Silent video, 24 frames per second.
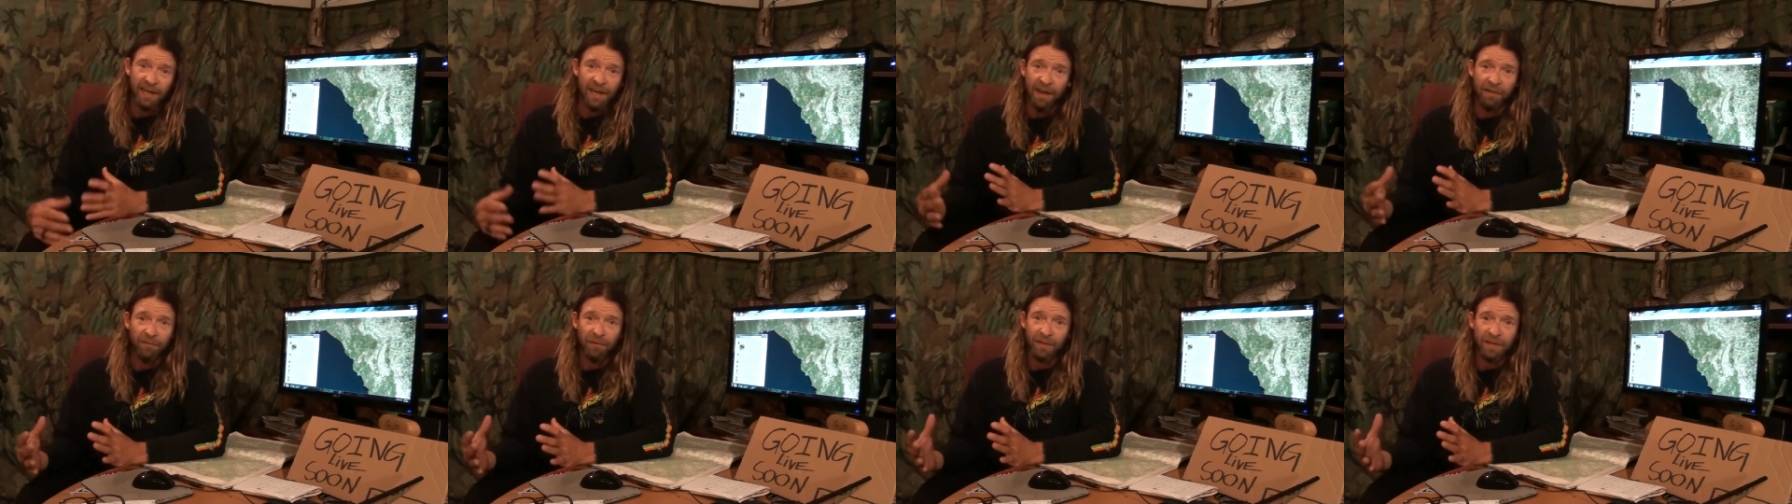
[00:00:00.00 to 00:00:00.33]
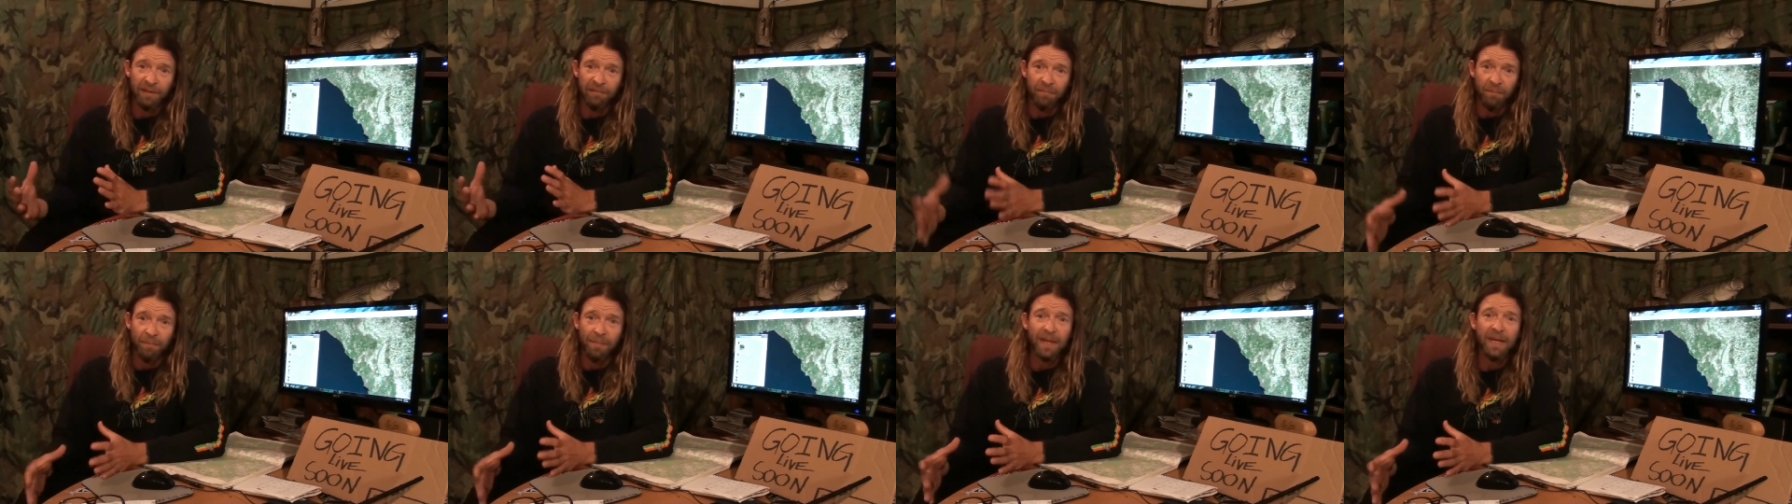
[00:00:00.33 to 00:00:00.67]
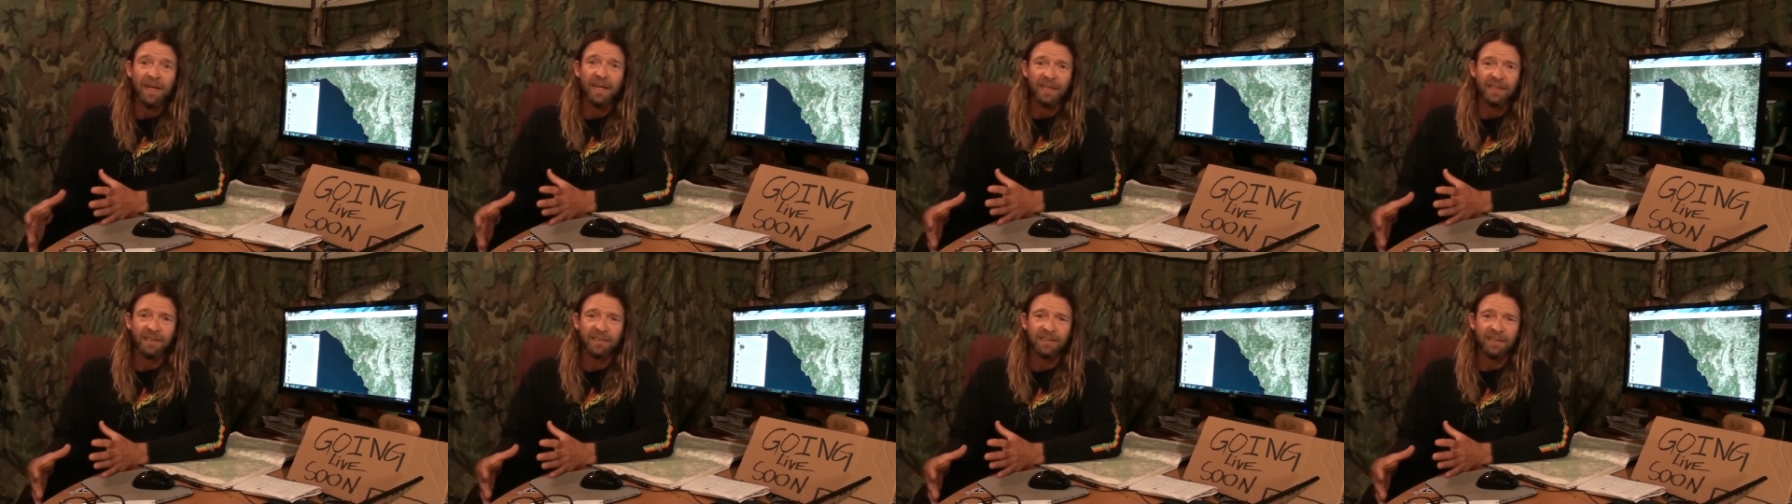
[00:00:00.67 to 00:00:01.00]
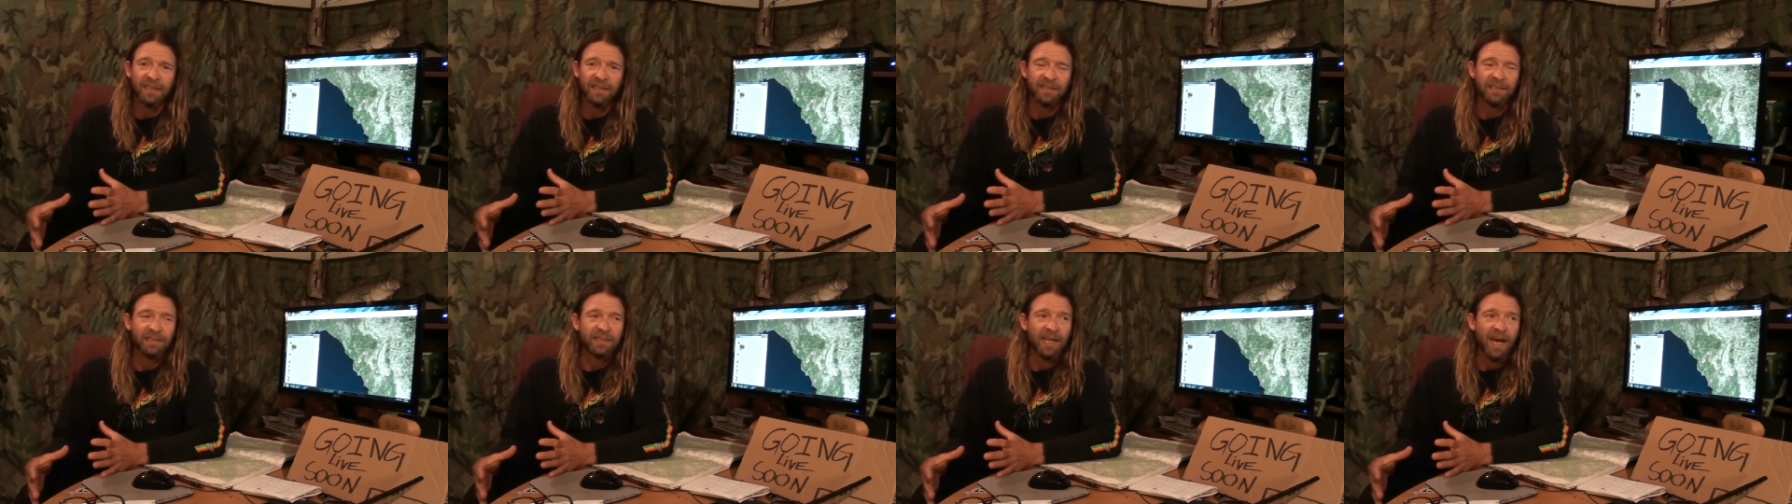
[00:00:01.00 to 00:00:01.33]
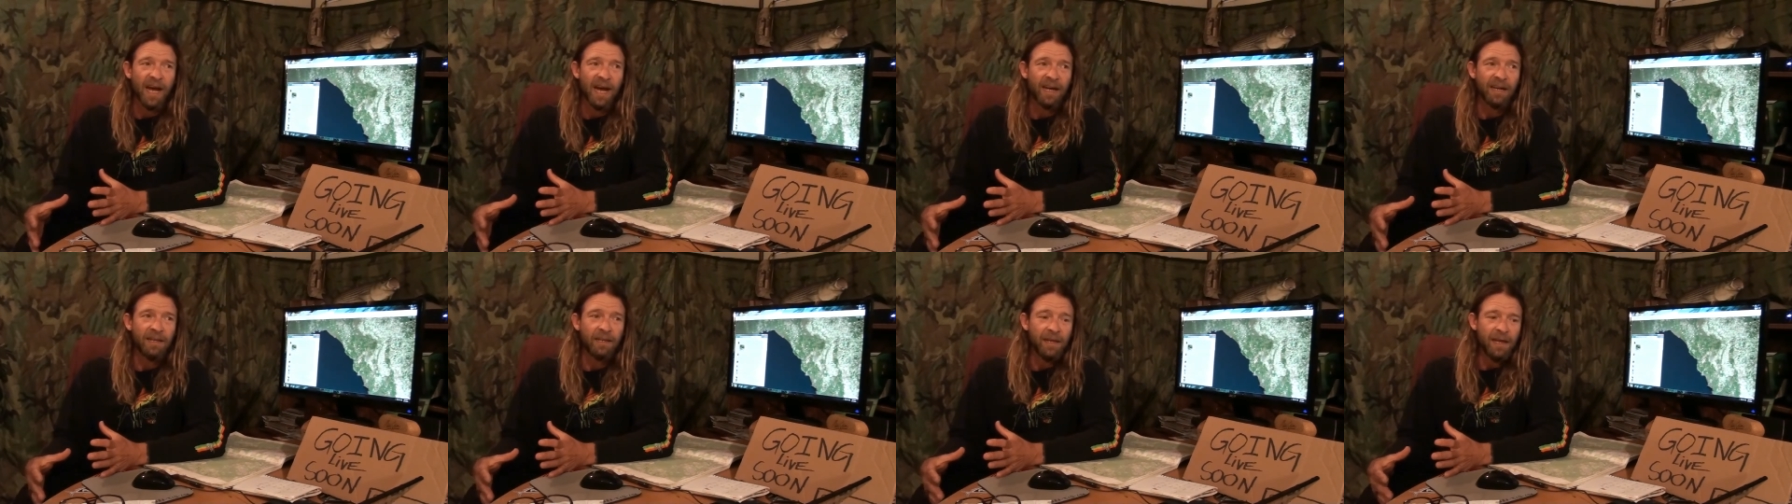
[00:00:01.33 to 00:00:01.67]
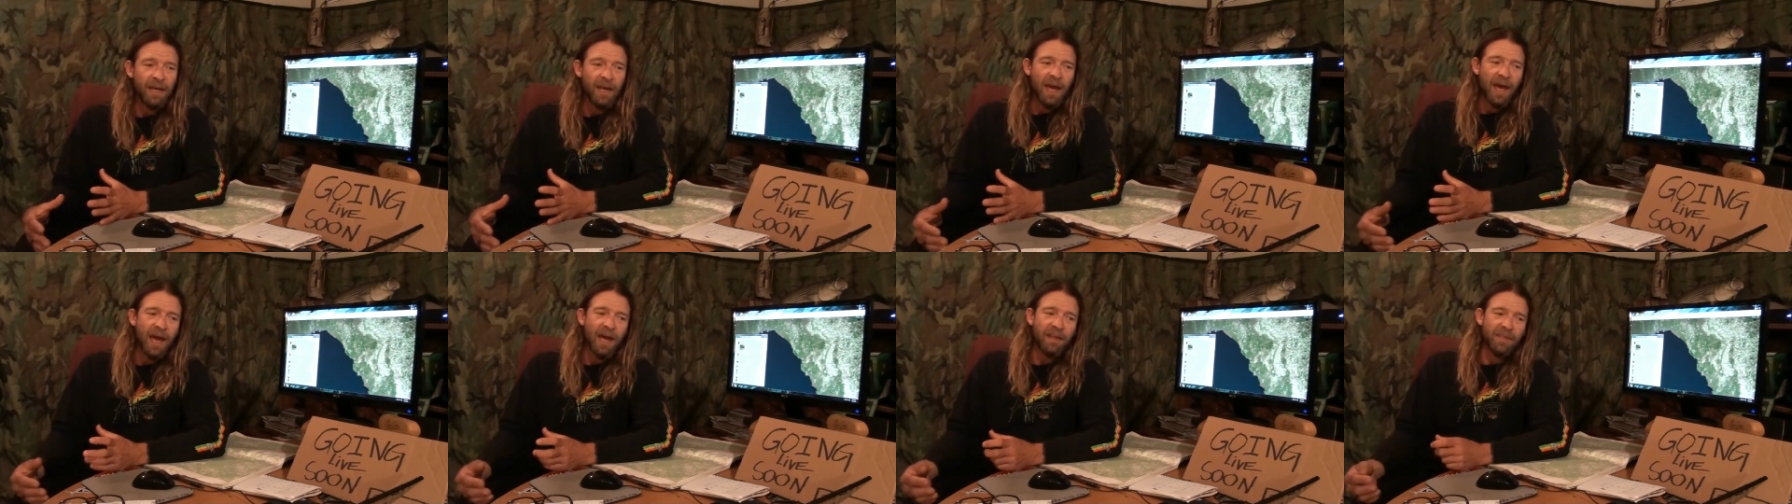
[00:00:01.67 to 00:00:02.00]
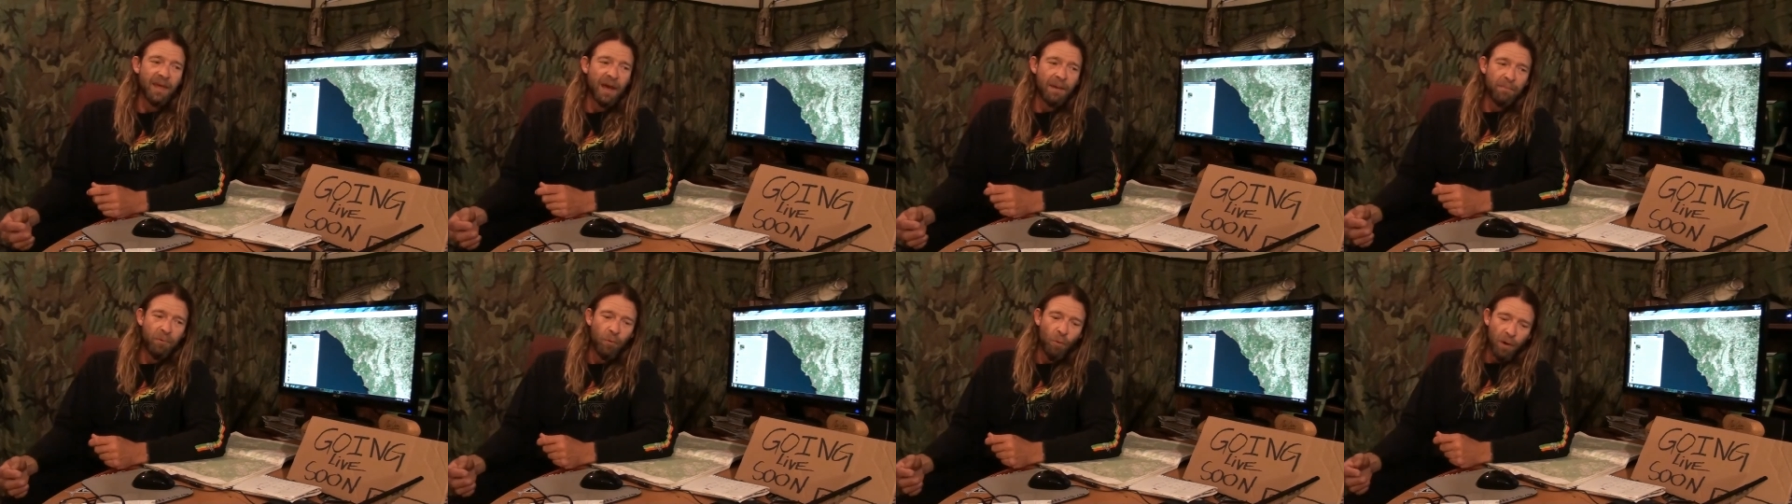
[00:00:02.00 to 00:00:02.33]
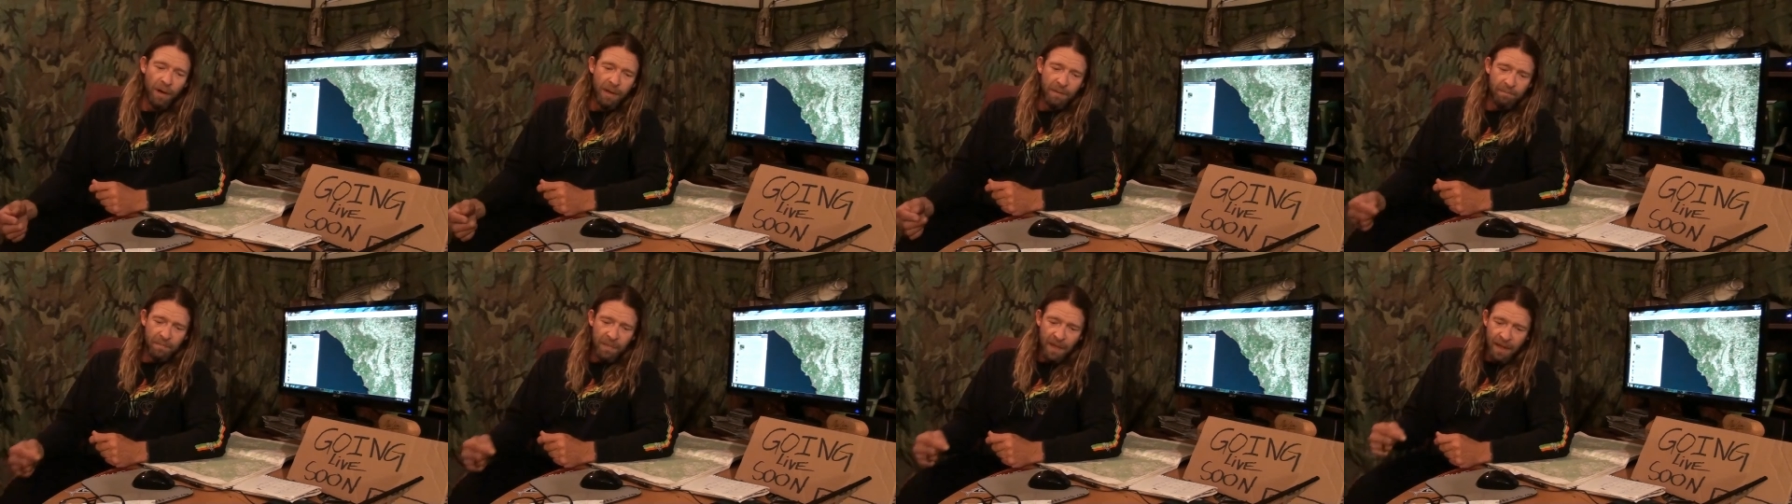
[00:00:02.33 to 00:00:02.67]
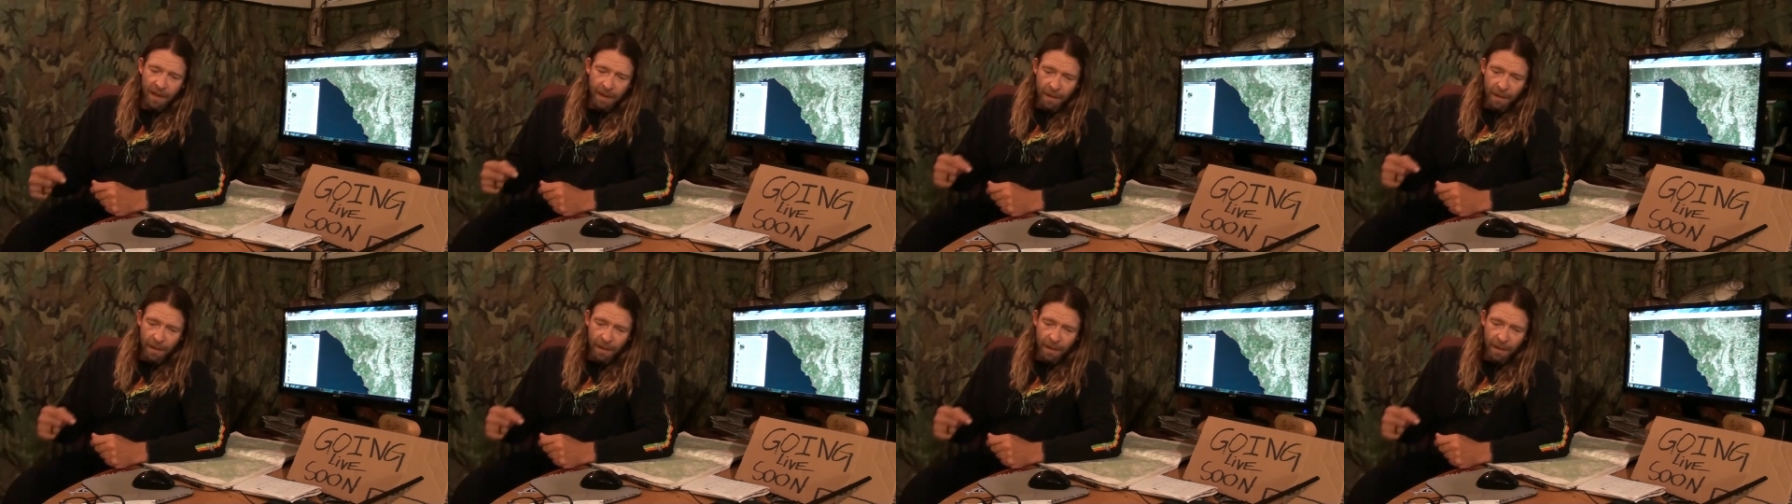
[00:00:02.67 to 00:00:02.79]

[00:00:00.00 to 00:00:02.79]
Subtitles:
I never even been in a sit inside at that point.